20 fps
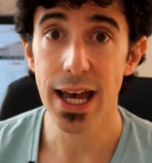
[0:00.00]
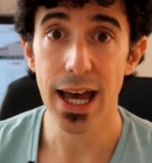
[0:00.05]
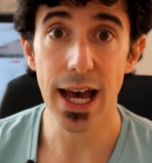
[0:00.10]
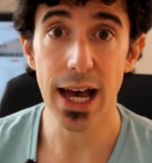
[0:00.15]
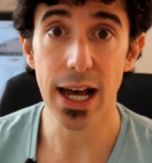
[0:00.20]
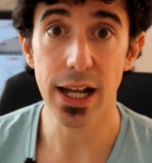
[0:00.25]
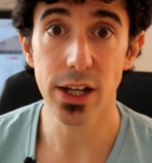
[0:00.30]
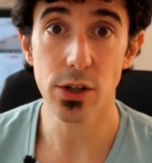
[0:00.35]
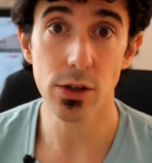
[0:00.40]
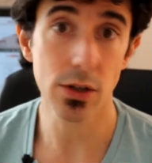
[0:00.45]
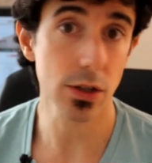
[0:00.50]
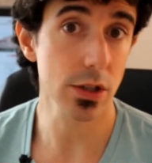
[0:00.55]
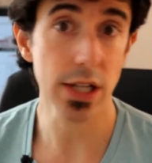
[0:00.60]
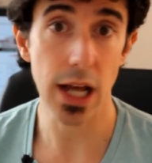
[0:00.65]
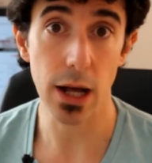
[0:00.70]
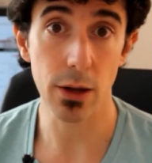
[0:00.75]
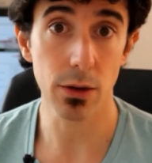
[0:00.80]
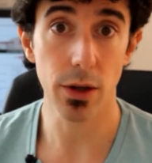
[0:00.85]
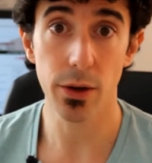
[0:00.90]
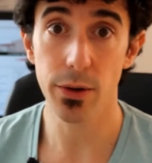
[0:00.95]
and you can
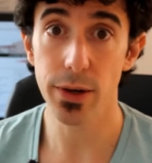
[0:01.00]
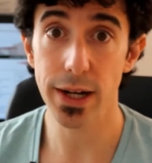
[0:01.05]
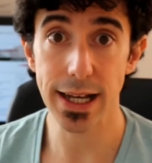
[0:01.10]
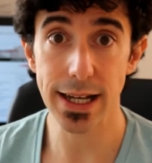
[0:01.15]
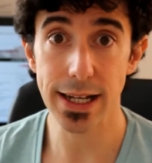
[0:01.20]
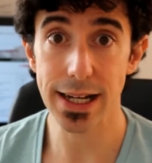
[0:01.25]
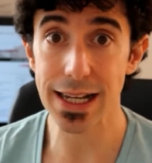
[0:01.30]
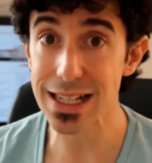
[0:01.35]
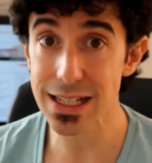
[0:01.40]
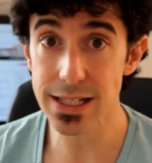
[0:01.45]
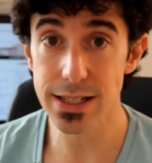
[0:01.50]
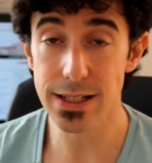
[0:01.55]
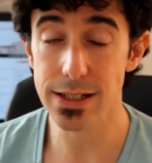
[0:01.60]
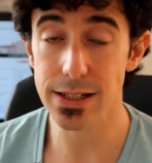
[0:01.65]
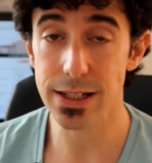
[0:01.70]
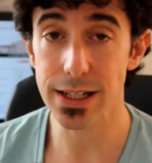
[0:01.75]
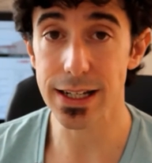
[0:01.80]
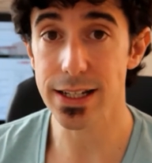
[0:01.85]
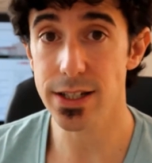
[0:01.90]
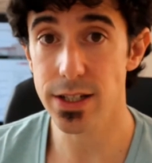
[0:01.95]
download it
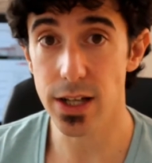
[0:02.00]
instantly.